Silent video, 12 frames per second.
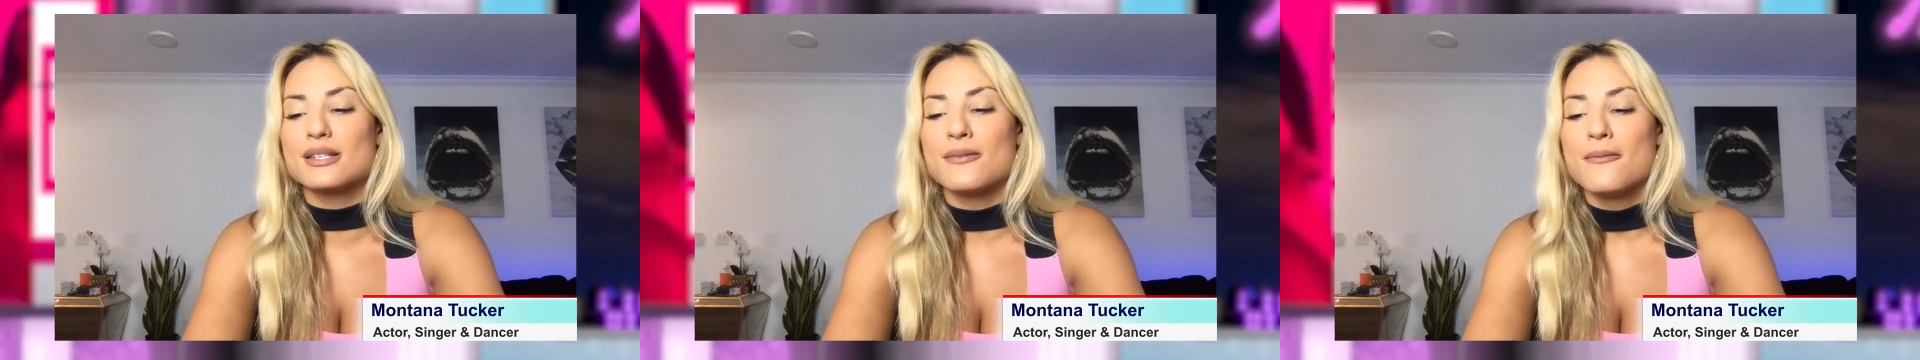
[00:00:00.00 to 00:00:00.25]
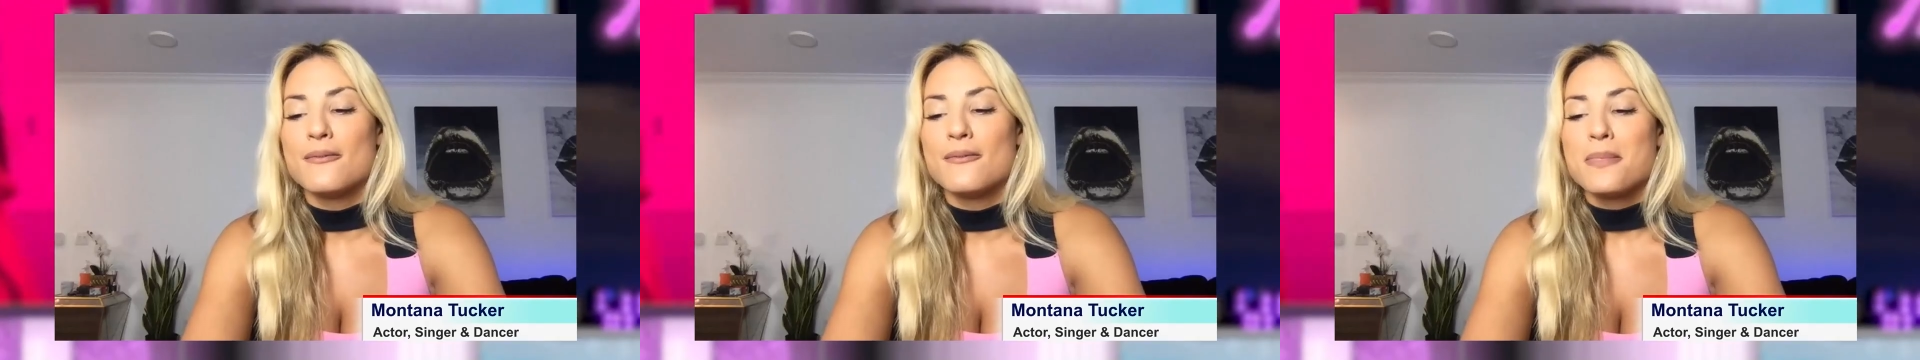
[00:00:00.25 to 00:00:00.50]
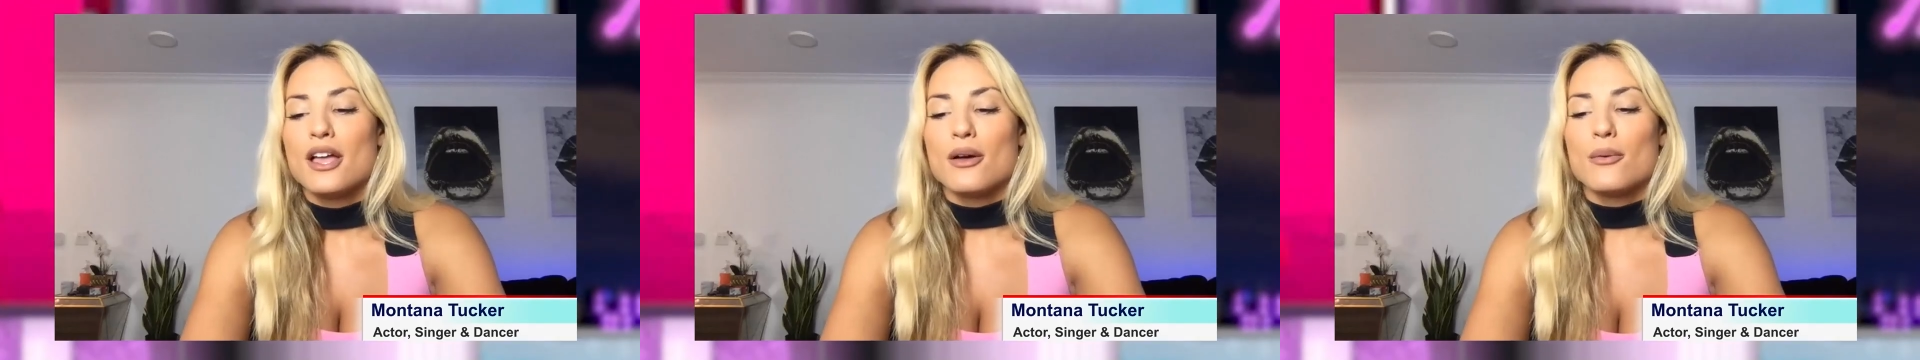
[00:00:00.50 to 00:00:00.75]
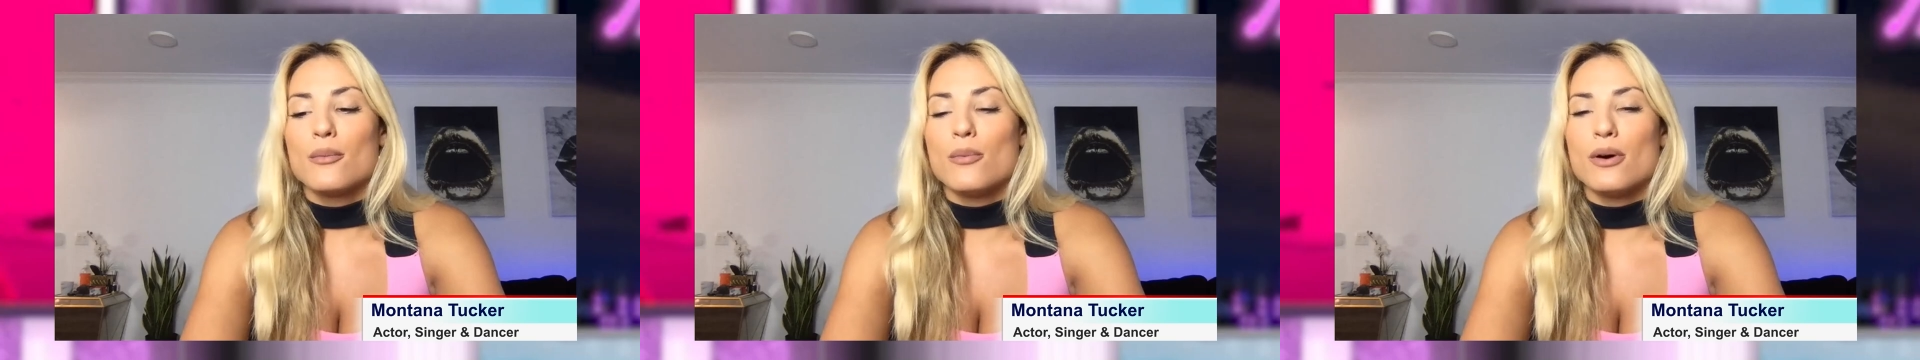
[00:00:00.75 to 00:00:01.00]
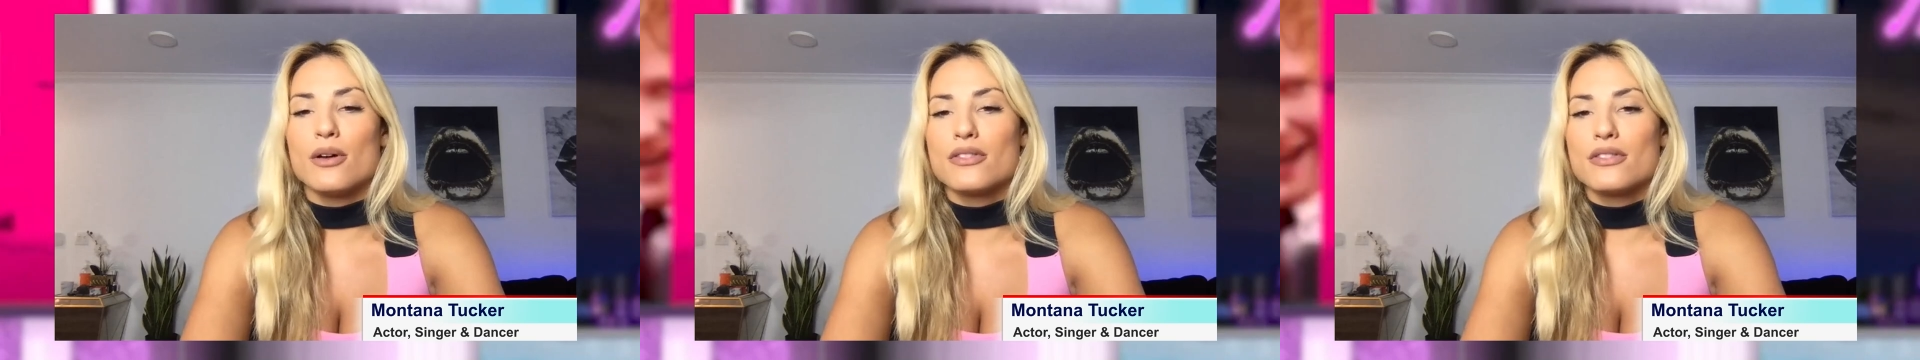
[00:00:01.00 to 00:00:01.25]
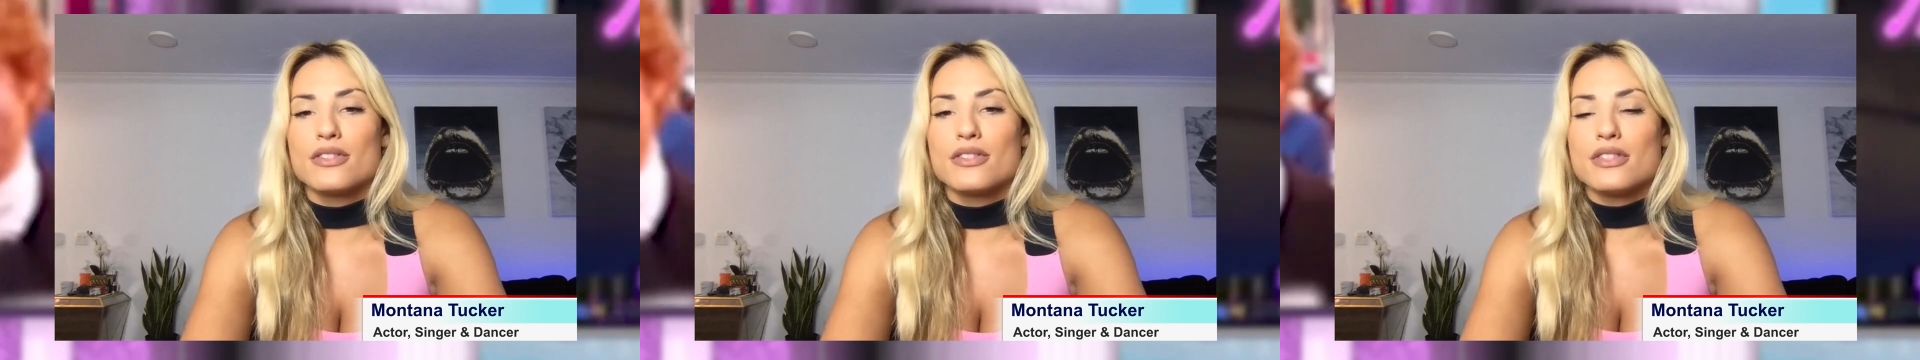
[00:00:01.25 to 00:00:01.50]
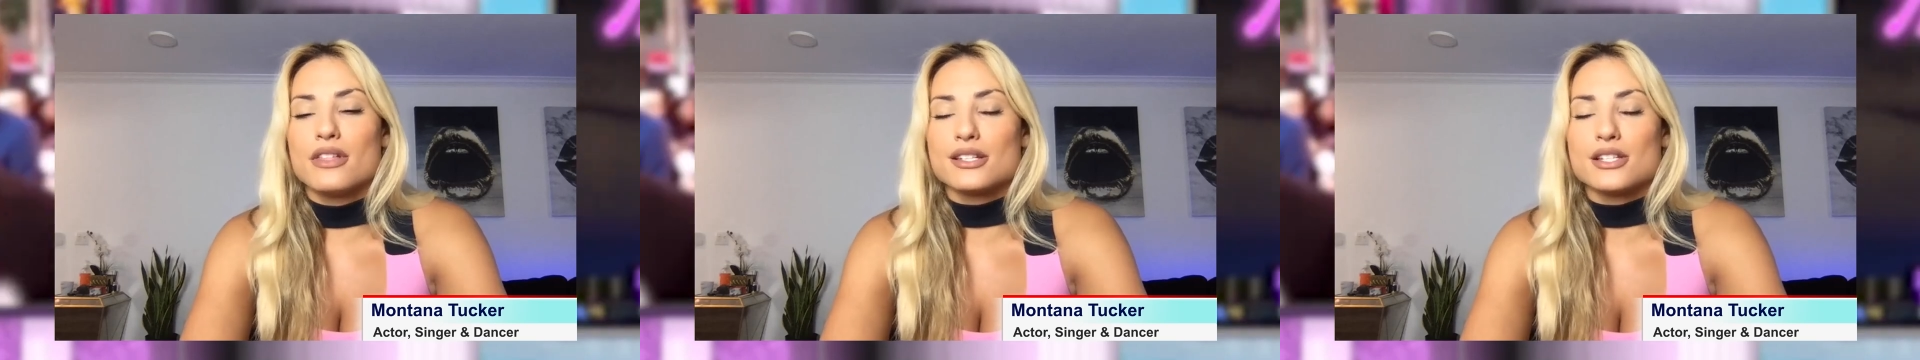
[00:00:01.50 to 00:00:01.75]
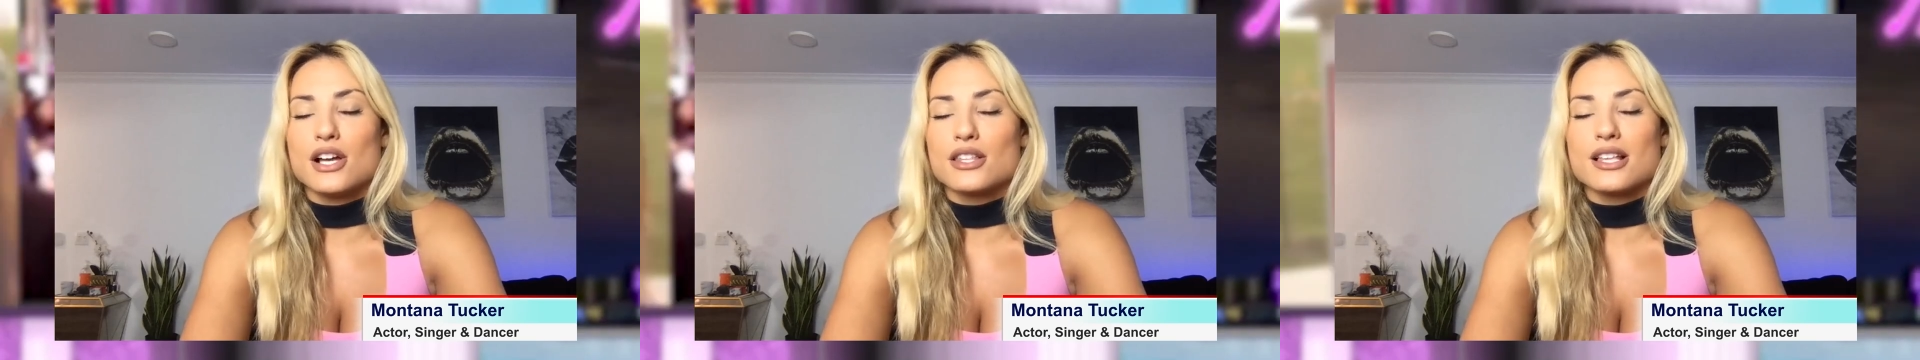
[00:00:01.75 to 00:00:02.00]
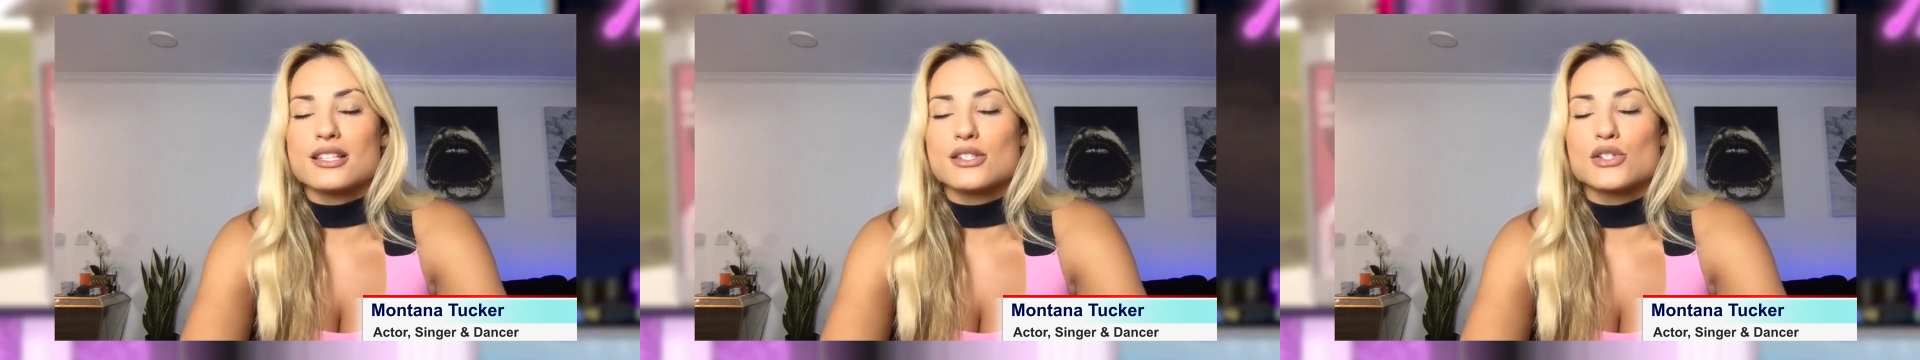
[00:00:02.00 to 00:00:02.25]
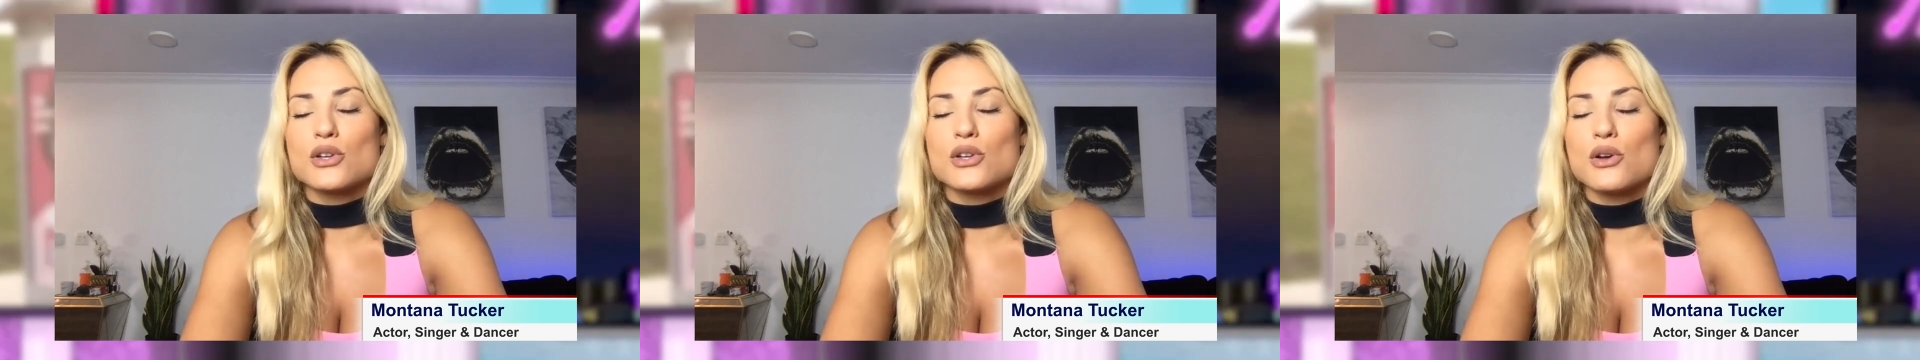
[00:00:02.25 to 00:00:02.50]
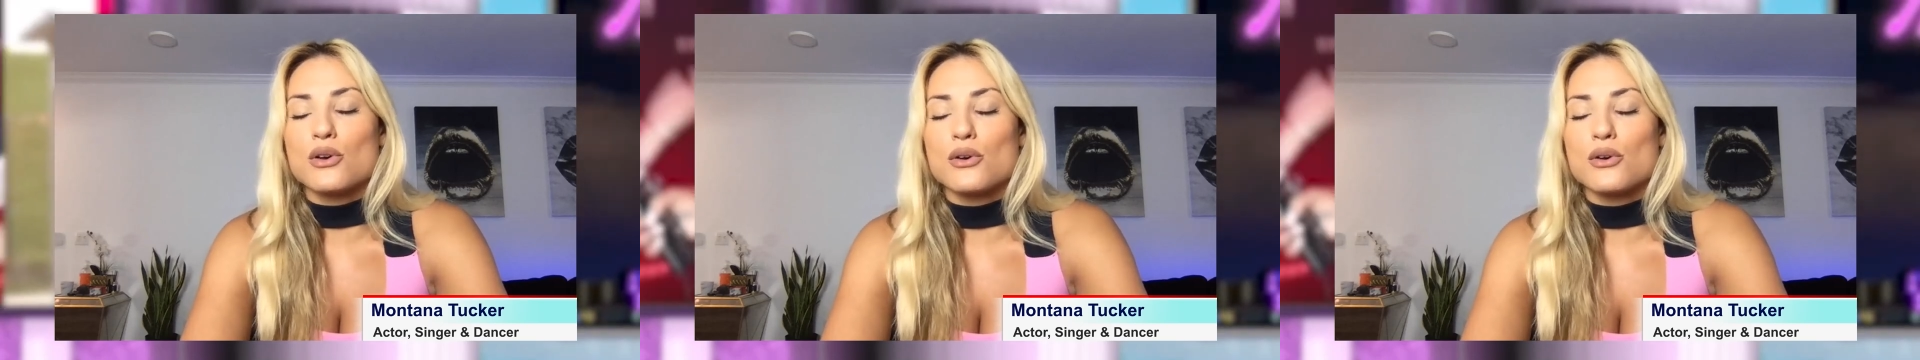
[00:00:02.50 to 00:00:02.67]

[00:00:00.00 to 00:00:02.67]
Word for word: is, is a, a song that's